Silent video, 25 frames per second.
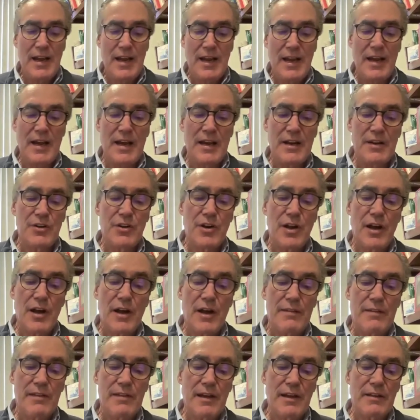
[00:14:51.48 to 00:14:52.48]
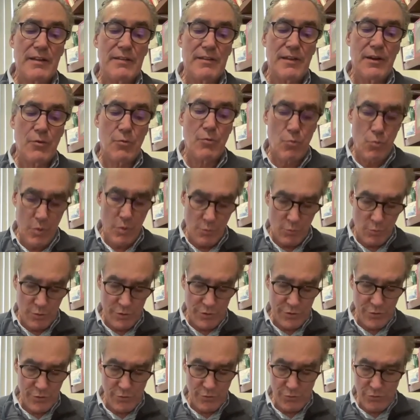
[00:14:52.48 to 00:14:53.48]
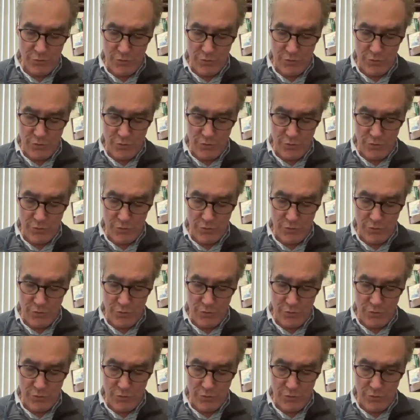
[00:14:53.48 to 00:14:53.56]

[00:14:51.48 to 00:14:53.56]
And I think that what we're do-